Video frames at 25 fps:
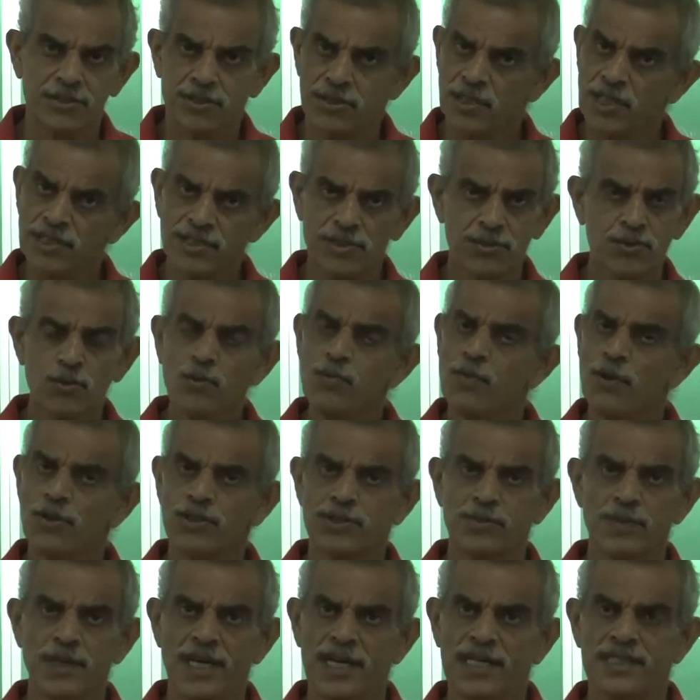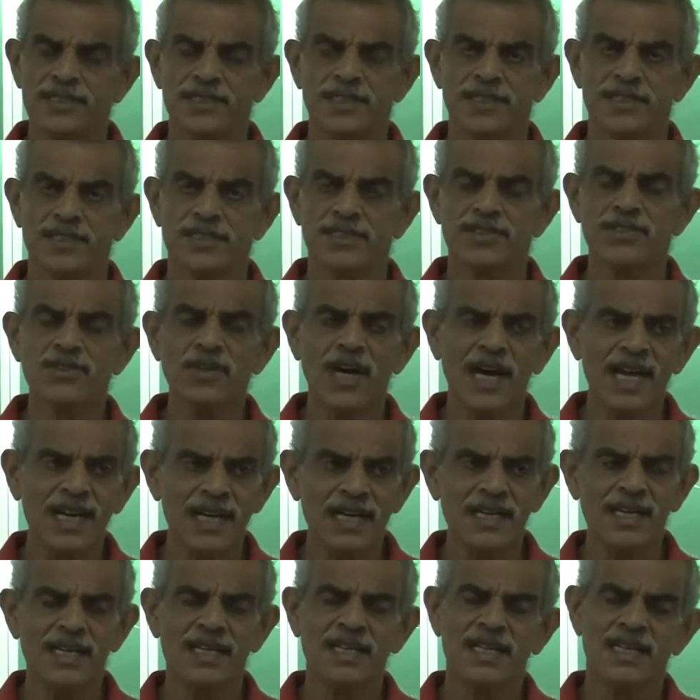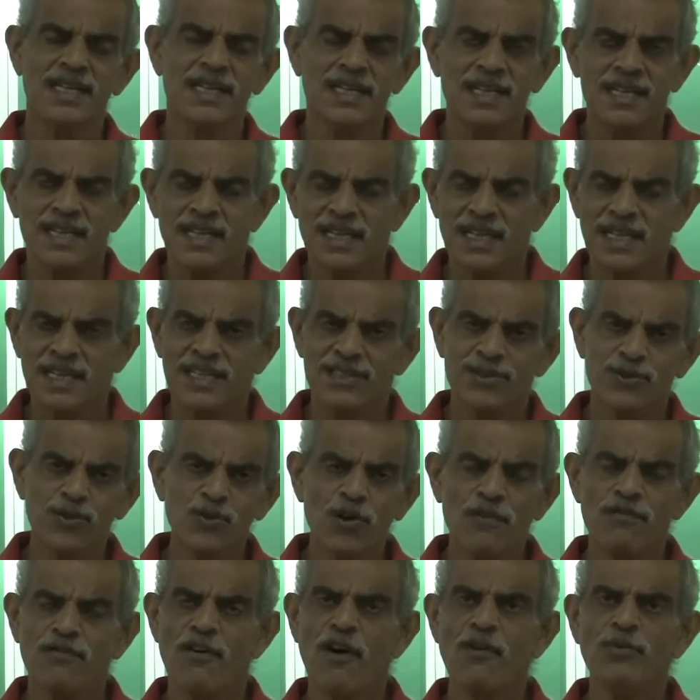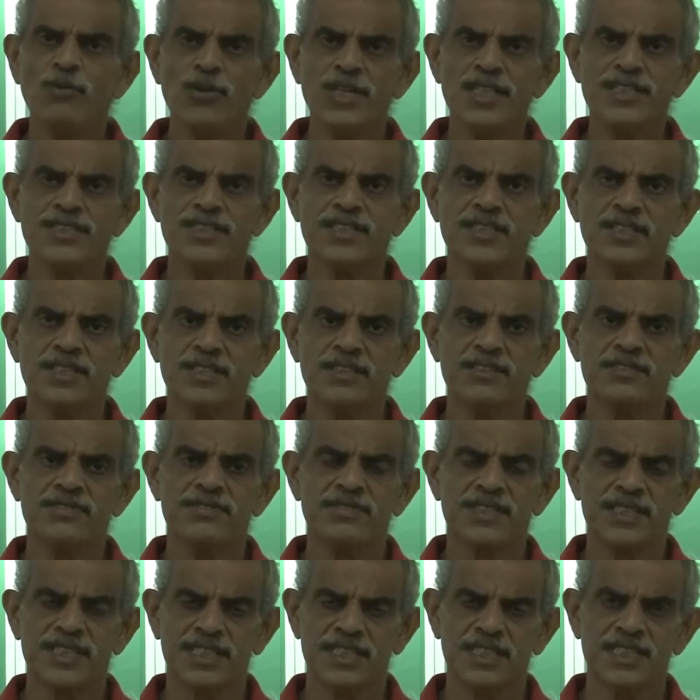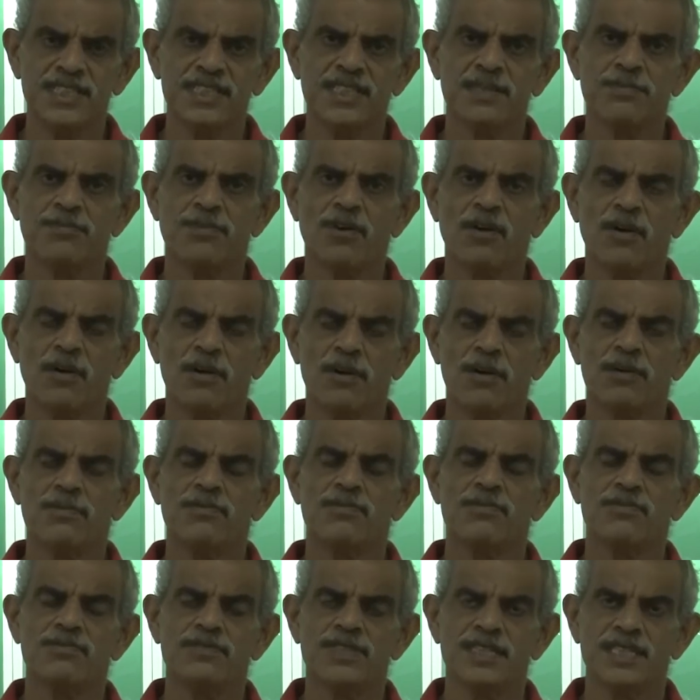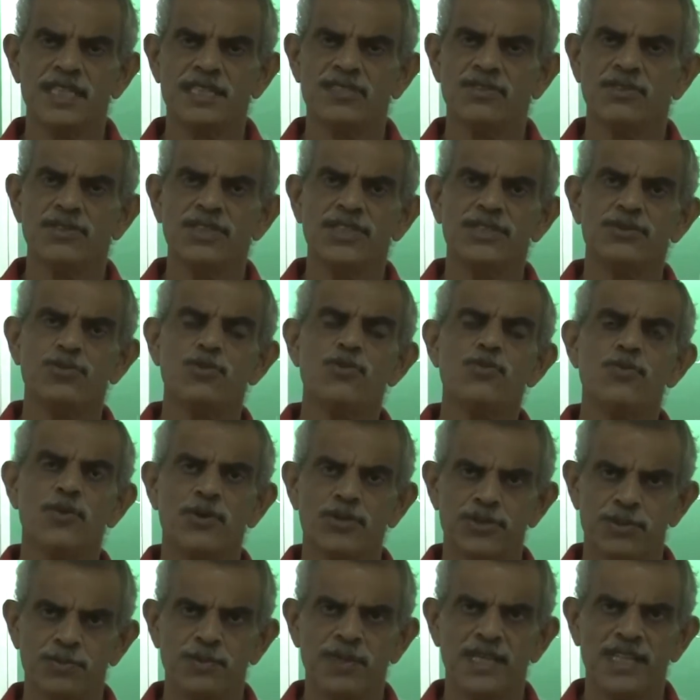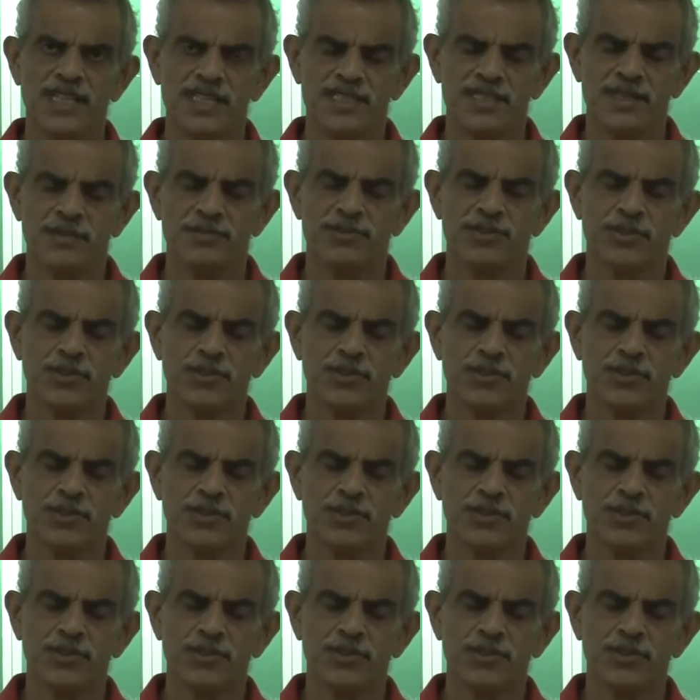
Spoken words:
So that's 2 possible actions. So I'll do a formulation of a decision problem which has only 2 possible actions.